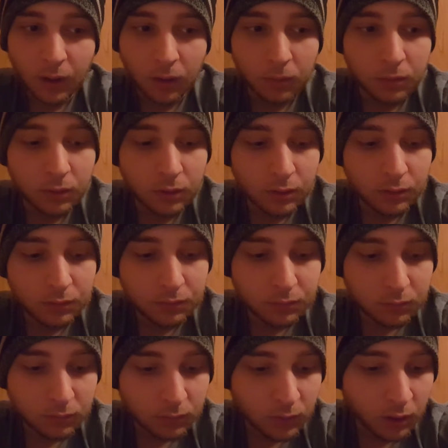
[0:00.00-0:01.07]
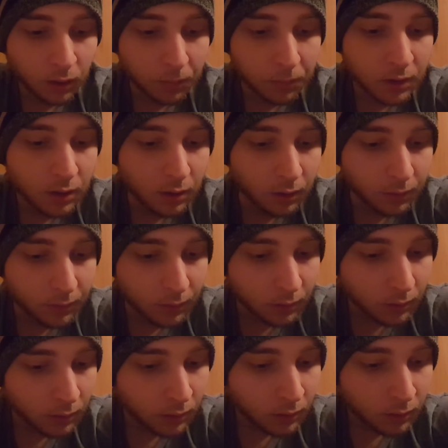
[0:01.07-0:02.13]
would come here
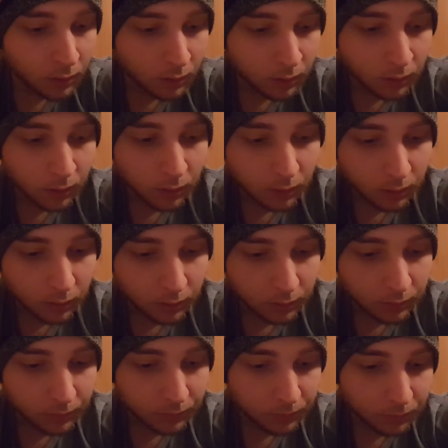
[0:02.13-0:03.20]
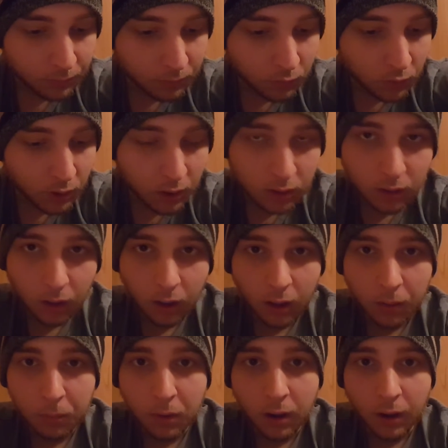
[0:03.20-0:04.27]
and we could talk
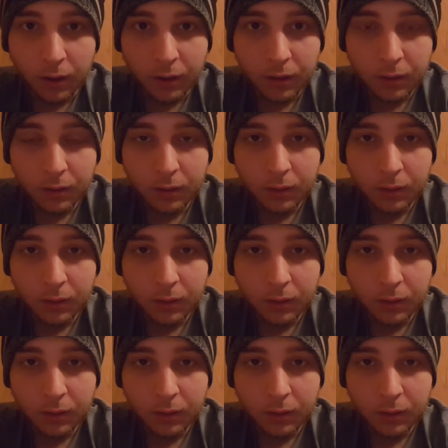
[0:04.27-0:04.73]
about it.